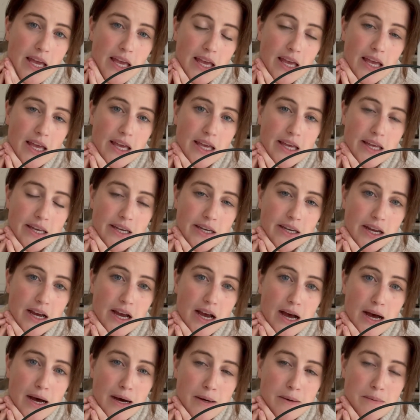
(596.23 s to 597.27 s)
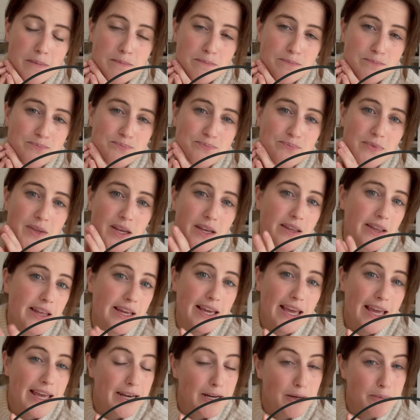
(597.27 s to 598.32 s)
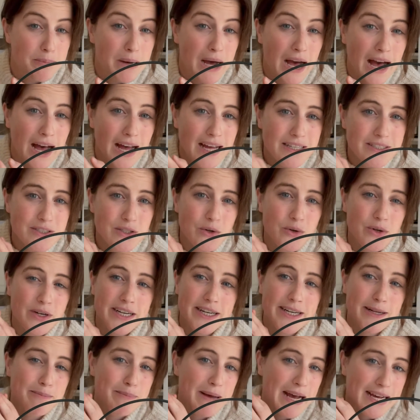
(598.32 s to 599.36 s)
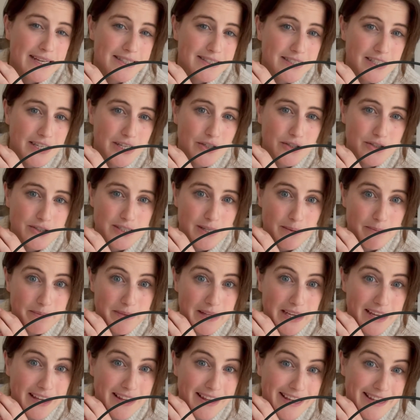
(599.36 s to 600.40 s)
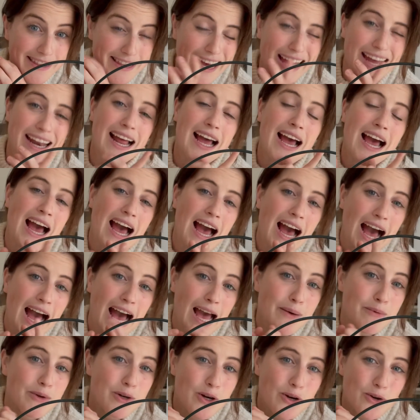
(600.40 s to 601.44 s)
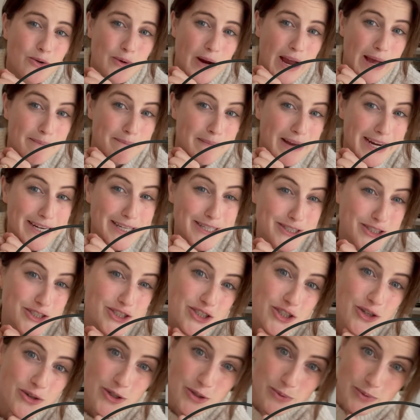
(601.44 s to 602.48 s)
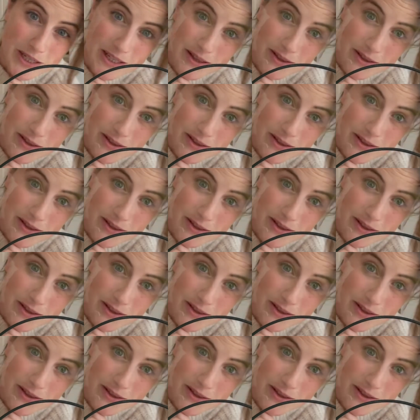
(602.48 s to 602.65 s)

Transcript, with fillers: in um, like in a pot or in a basket or something like that. I will go grab mine and show you what it